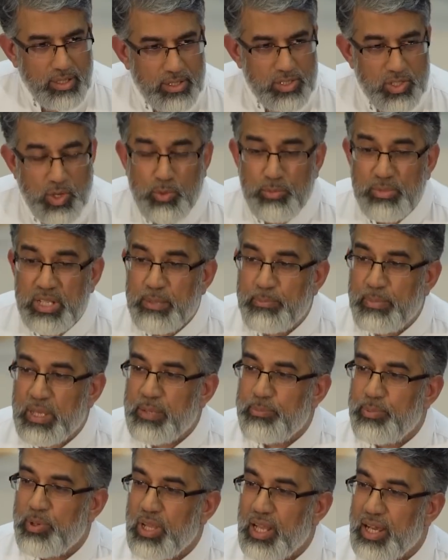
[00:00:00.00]
So many
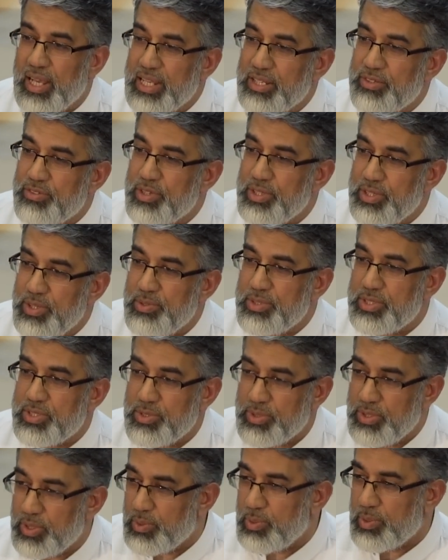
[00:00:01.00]
people are introduced
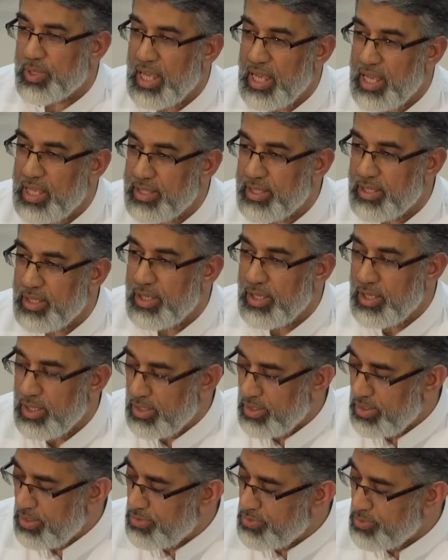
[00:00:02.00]
to the Quran
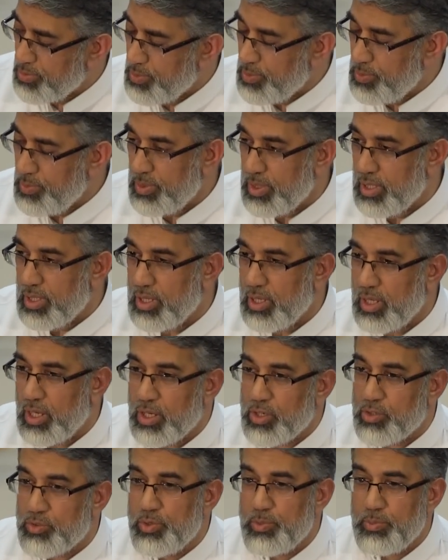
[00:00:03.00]
through
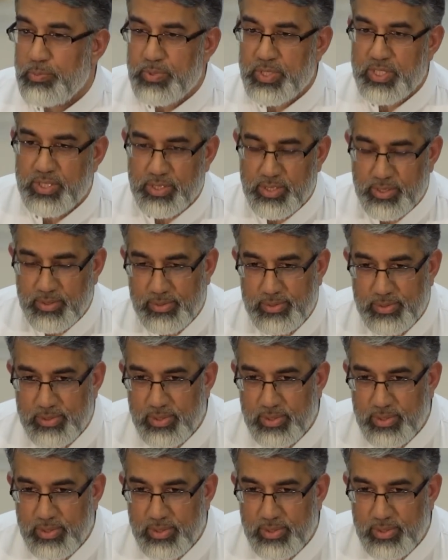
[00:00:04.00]
groups.